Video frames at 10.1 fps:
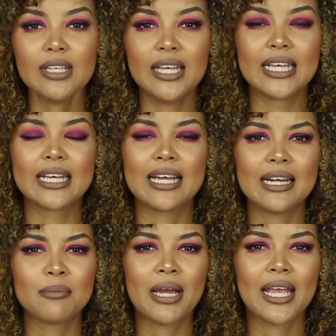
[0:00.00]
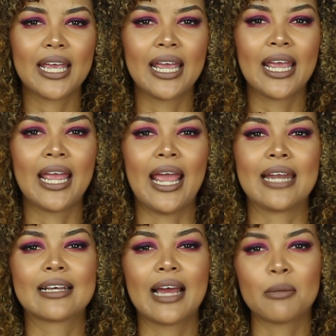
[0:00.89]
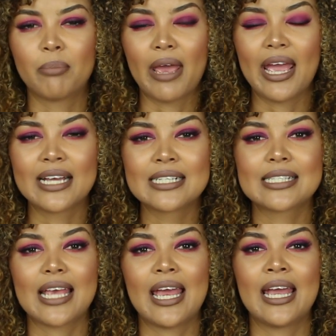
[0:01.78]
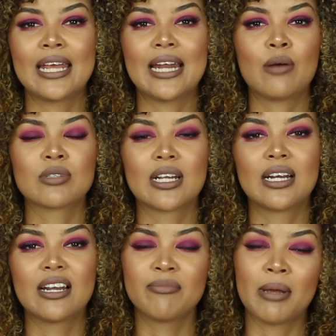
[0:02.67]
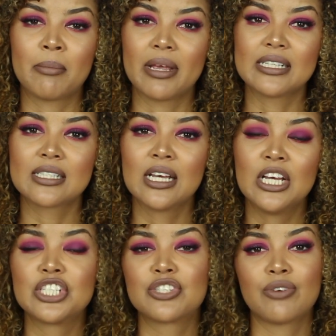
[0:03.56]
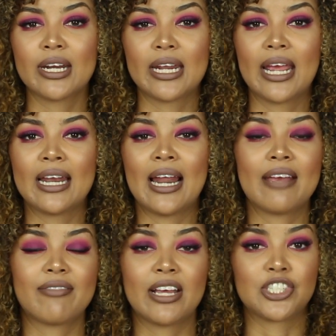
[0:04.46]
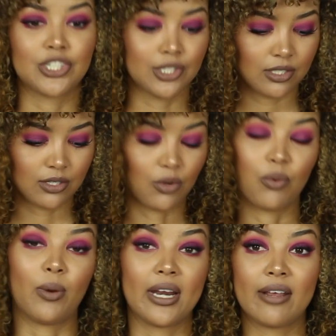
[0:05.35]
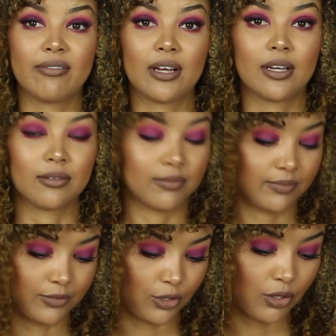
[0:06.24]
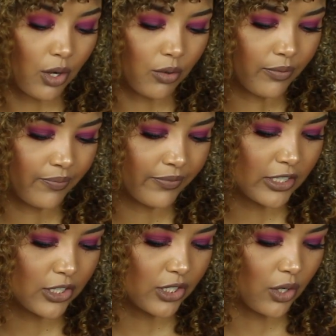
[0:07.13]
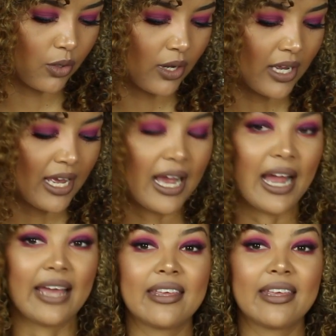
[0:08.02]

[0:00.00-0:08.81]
and then color my hair and cut bangs, and I was gonna live my best straight hair life and just whatever, you know. So I